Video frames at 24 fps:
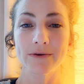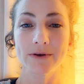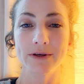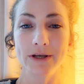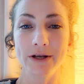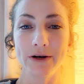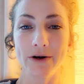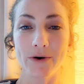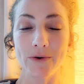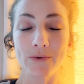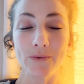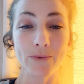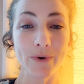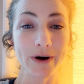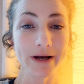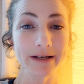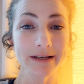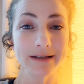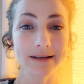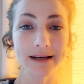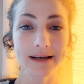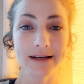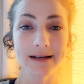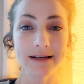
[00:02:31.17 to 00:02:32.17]

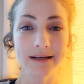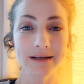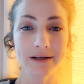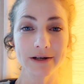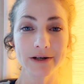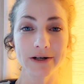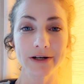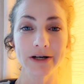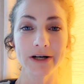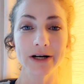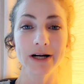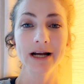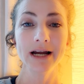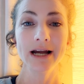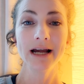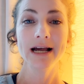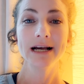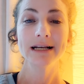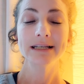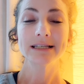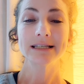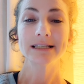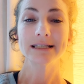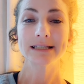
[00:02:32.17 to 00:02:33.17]
one day a year
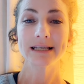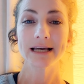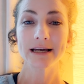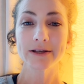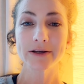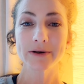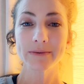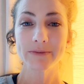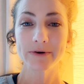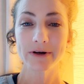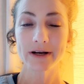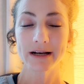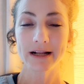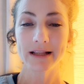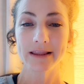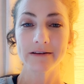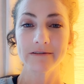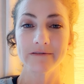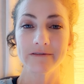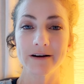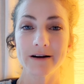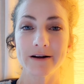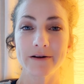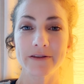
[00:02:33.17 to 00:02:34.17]
celebrating
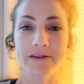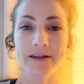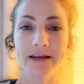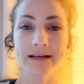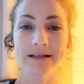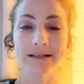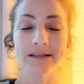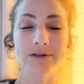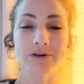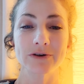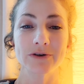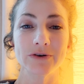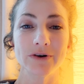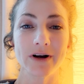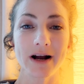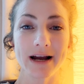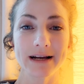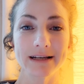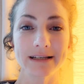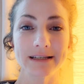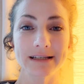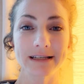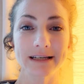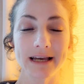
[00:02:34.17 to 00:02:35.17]
the very things
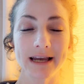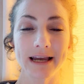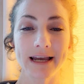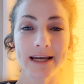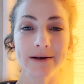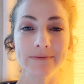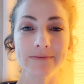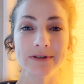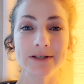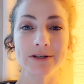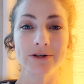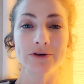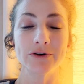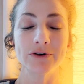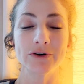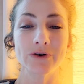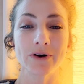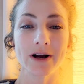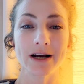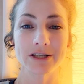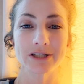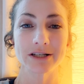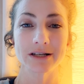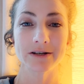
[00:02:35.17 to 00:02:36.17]
Christ came to
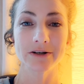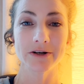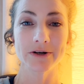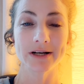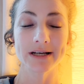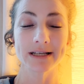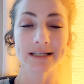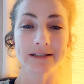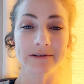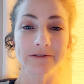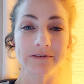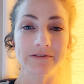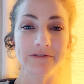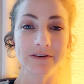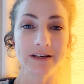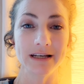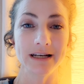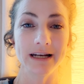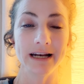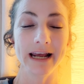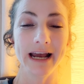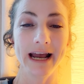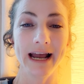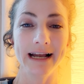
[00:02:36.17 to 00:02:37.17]
crush under his
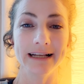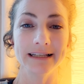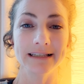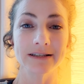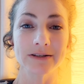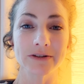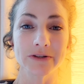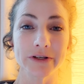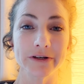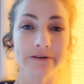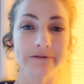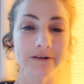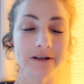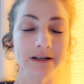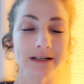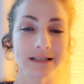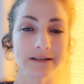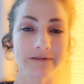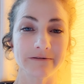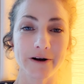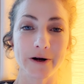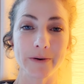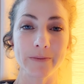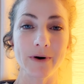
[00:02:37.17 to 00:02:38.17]
feet and deliver
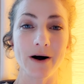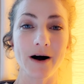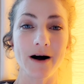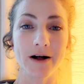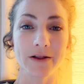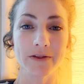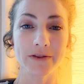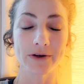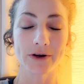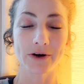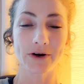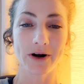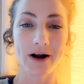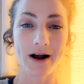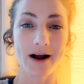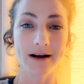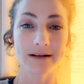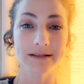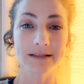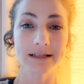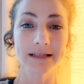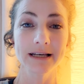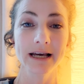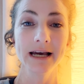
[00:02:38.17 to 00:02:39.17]
us from on the
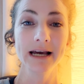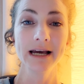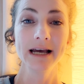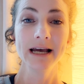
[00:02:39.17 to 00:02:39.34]
cross?